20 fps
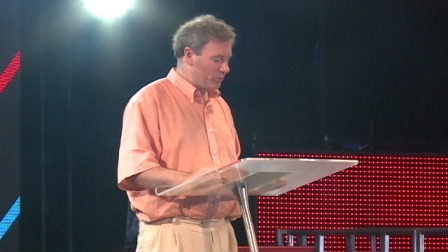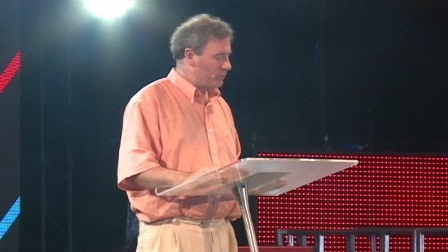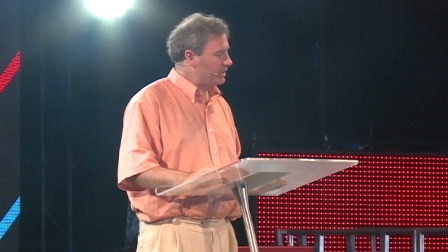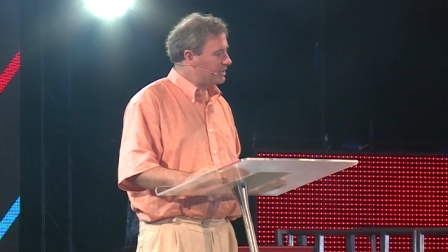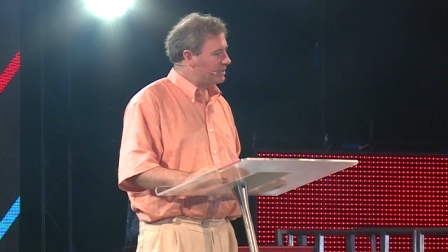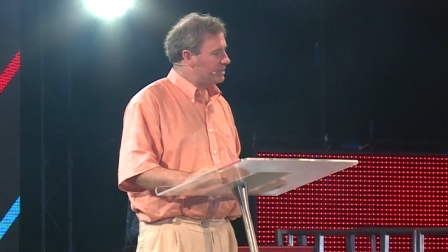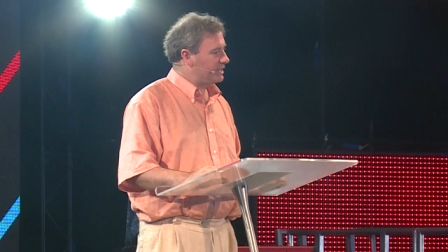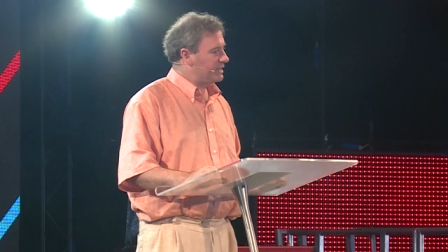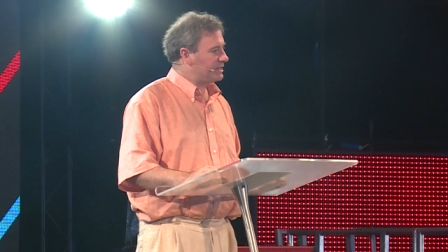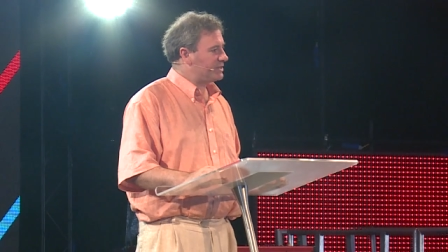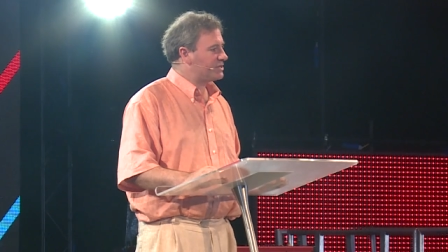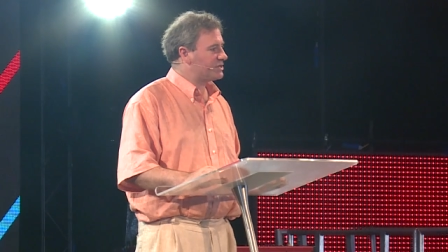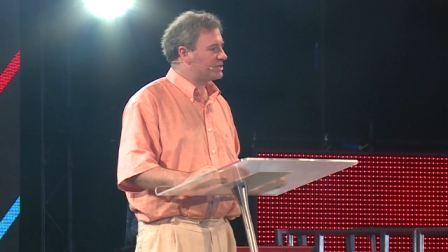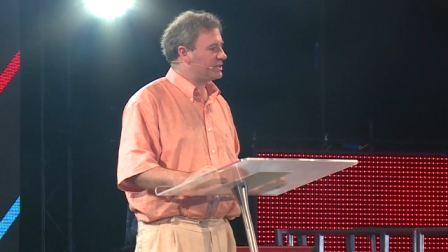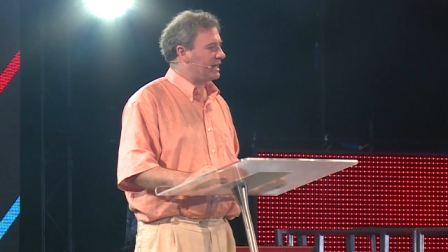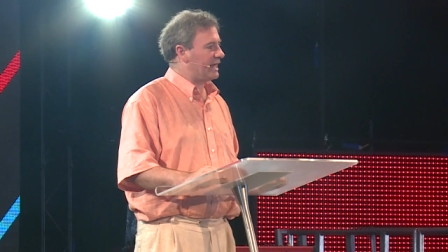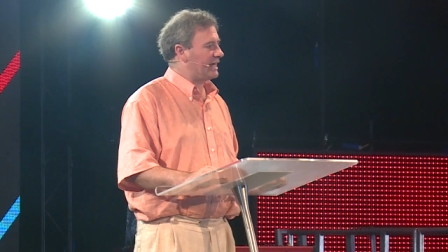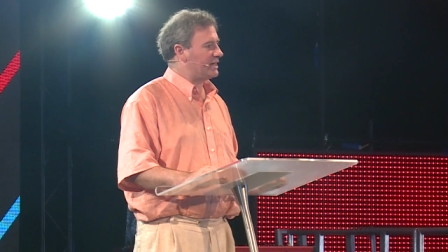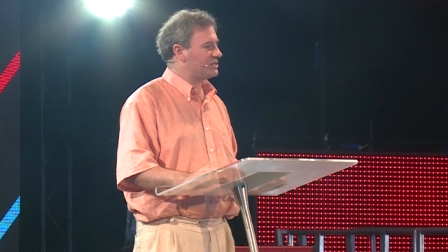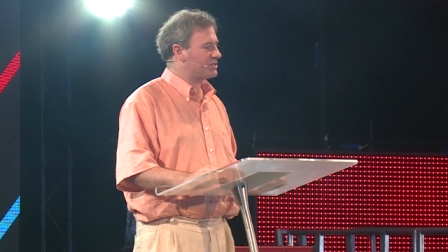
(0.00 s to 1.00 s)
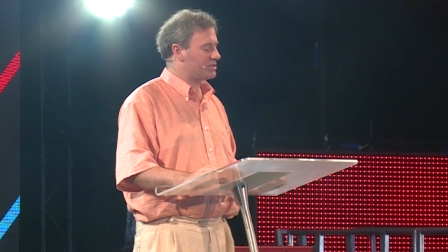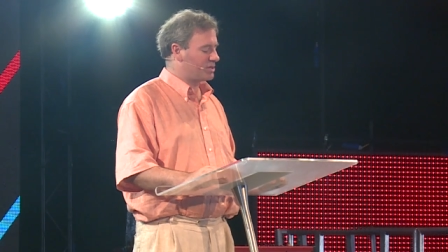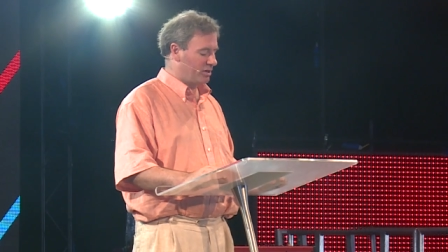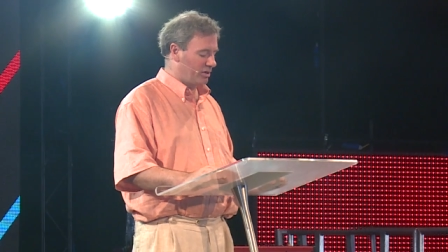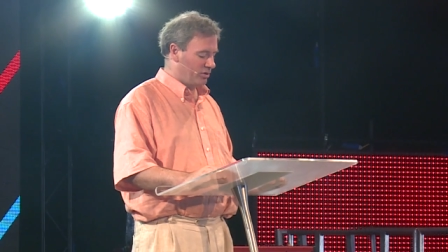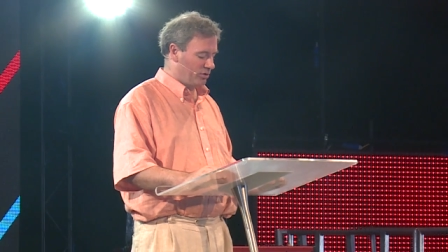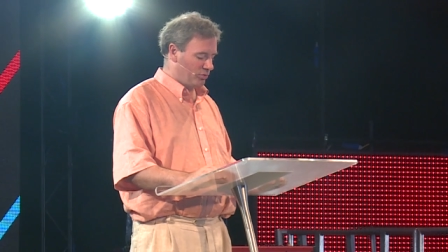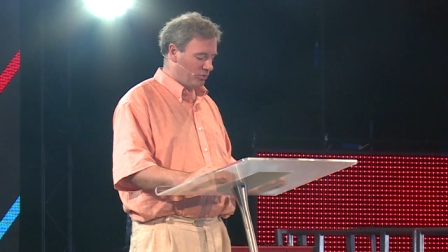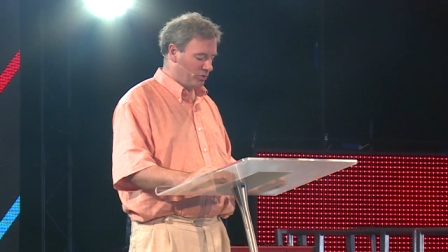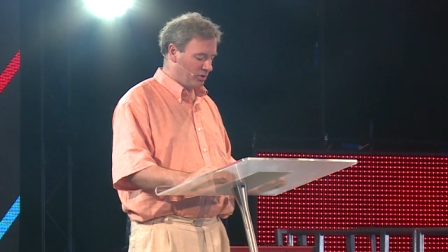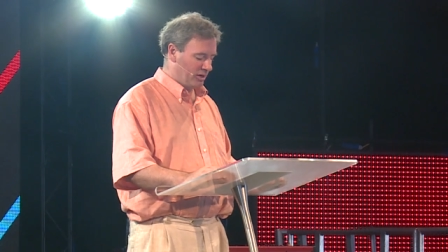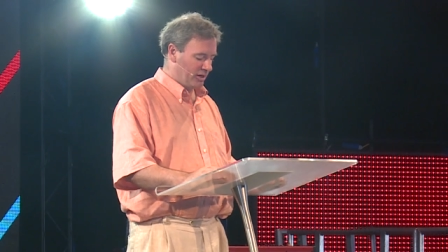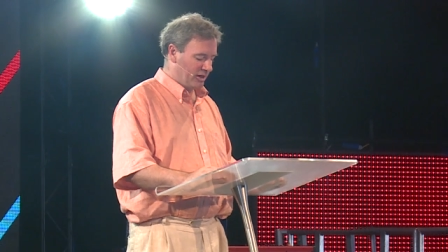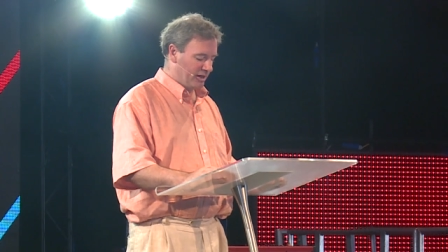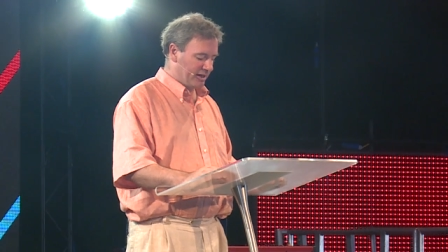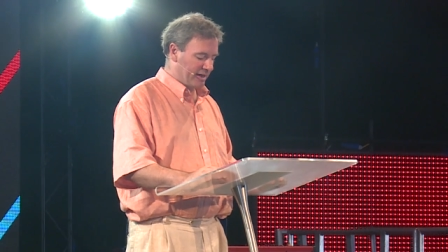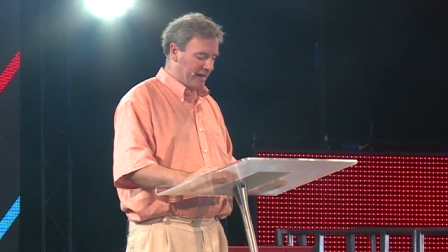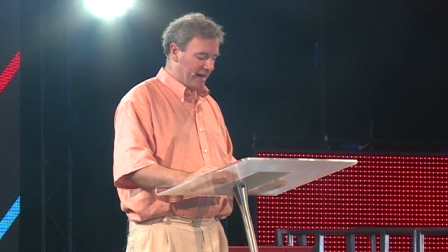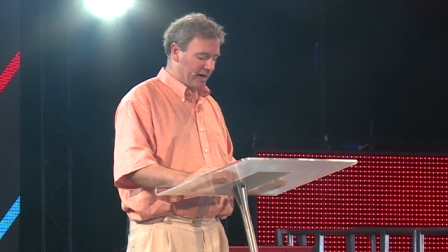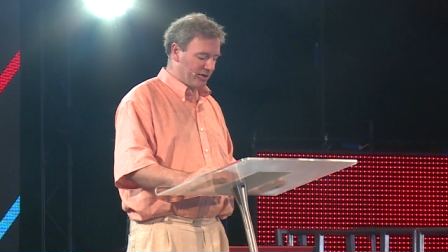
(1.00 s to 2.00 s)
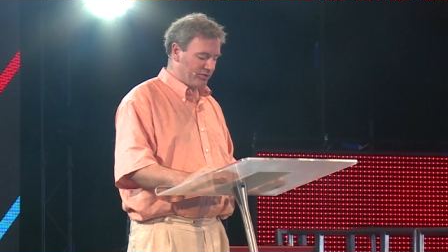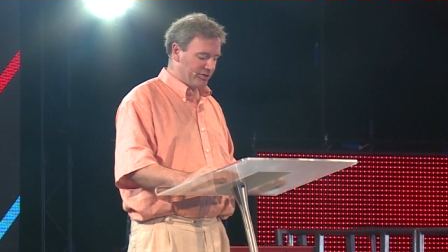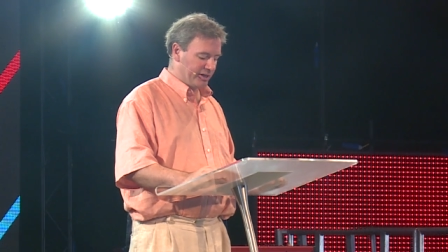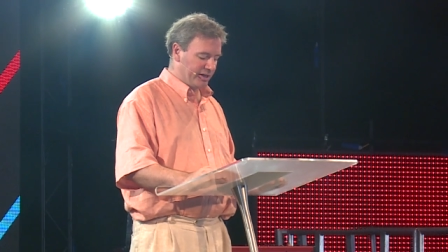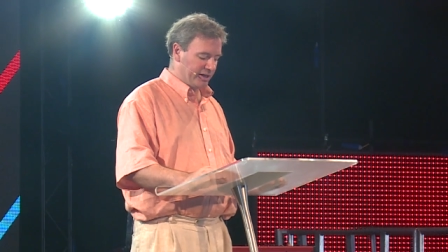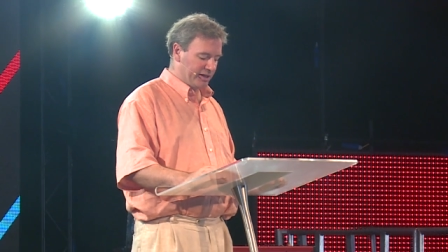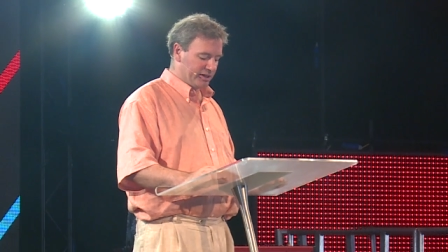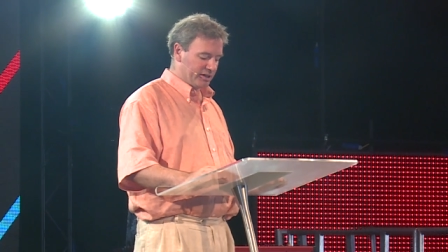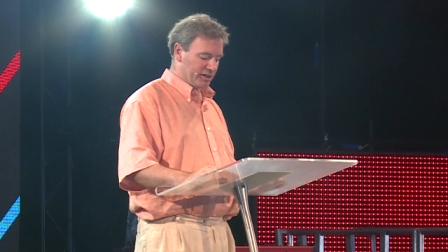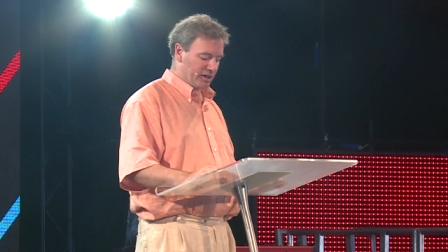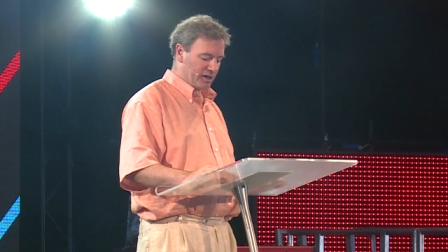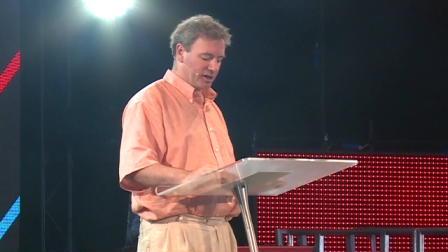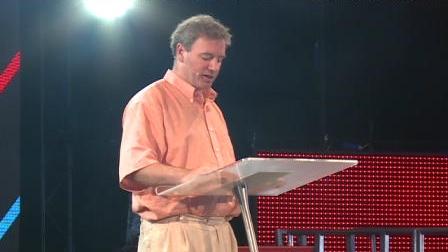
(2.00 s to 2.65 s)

witness Laszlo carrying